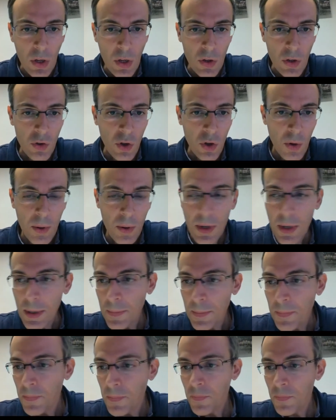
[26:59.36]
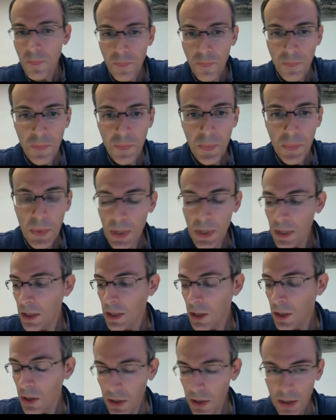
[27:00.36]
So
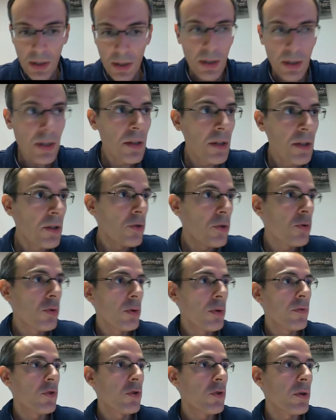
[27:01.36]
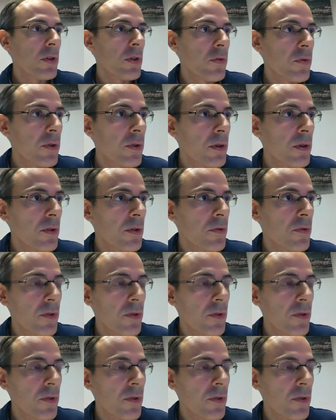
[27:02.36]
the tool of choice for